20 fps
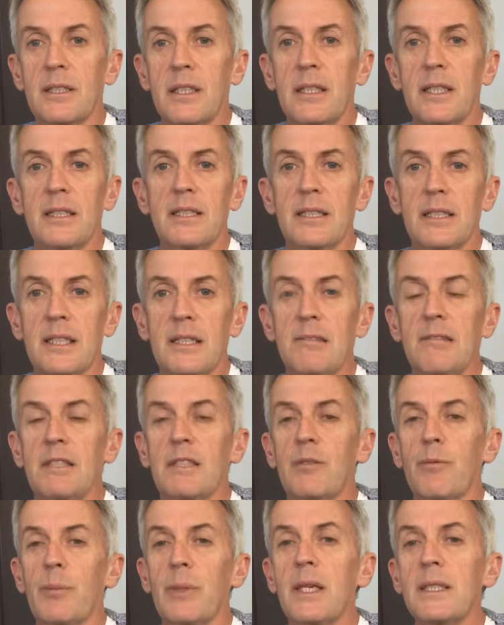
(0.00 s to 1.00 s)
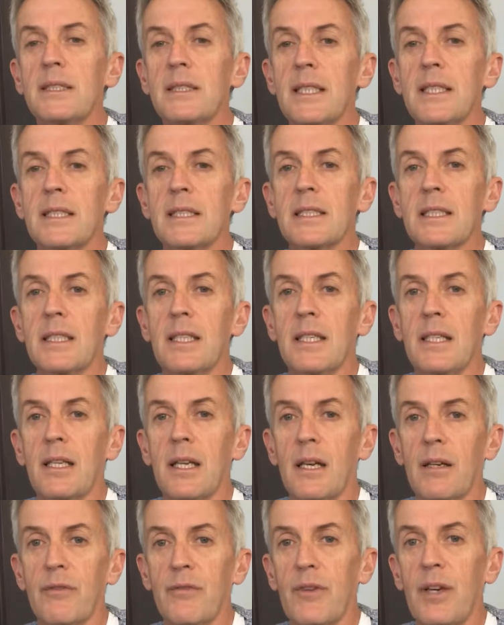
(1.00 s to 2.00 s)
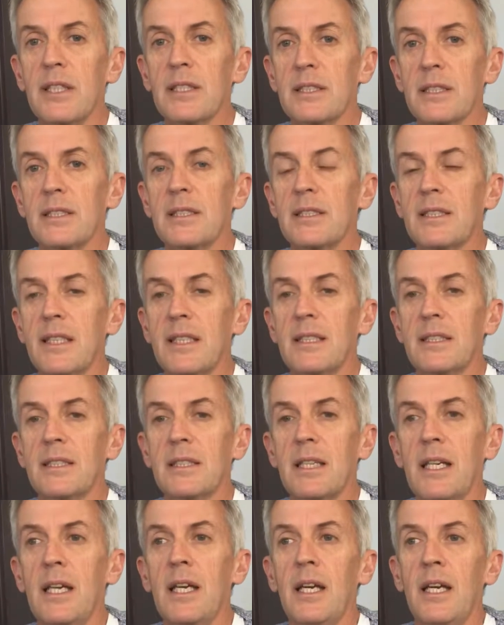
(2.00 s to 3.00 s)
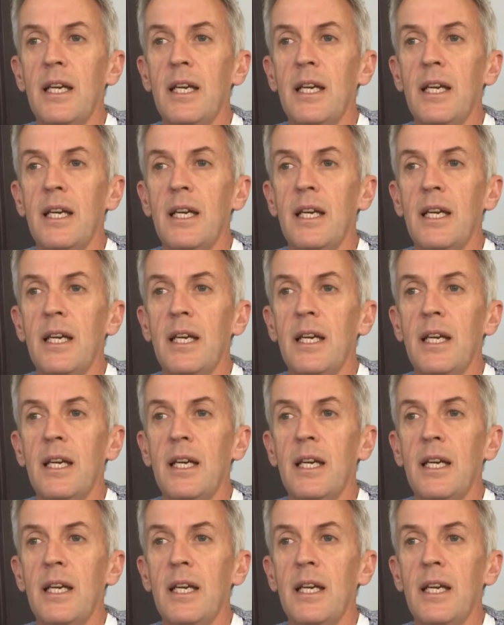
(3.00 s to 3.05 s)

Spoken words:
a series of blood tests and lung function tests